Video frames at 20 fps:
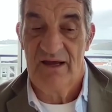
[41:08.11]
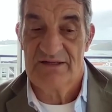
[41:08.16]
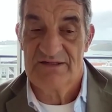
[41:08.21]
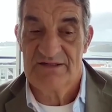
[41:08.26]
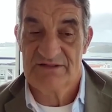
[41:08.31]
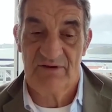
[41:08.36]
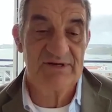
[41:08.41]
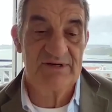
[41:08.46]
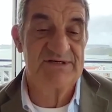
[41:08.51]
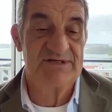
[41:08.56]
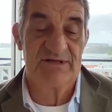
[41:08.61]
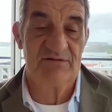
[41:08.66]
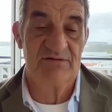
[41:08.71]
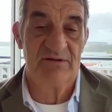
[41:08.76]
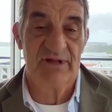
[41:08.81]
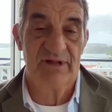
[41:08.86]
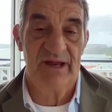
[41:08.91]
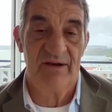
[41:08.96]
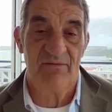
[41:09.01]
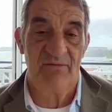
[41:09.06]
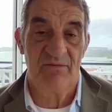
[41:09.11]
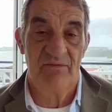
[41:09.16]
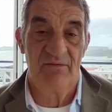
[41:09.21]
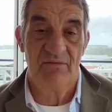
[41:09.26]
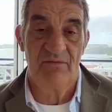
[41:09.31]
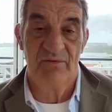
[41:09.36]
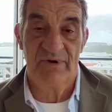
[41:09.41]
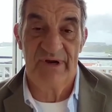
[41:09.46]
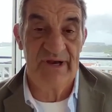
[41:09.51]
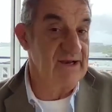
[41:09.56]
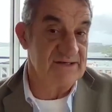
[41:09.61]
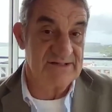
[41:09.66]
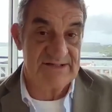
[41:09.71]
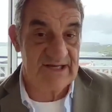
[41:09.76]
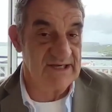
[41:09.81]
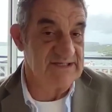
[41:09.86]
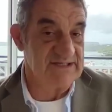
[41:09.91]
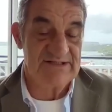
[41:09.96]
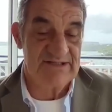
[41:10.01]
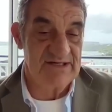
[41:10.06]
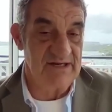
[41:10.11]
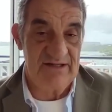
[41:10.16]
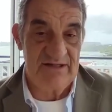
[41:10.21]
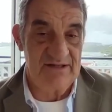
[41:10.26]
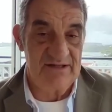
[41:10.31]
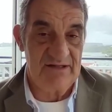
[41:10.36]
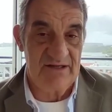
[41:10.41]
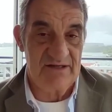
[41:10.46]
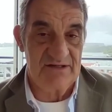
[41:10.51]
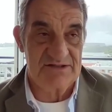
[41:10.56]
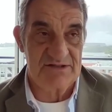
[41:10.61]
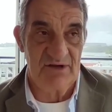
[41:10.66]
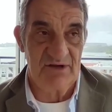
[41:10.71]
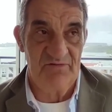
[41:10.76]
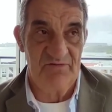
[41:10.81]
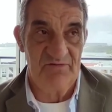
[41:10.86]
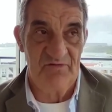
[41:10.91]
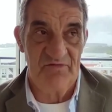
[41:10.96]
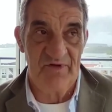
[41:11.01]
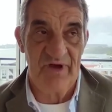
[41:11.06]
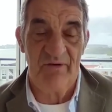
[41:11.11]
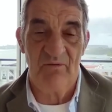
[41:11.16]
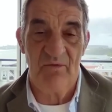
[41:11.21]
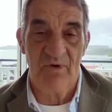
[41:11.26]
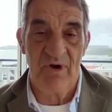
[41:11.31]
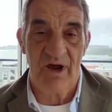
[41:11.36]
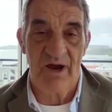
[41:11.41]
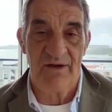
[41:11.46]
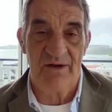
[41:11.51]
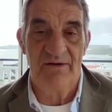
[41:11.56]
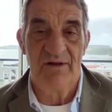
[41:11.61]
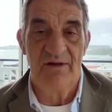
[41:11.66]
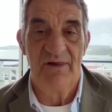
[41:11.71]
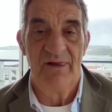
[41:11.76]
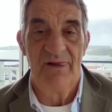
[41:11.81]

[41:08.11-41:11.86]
So until then, we hadn't tasted anything. So if that wine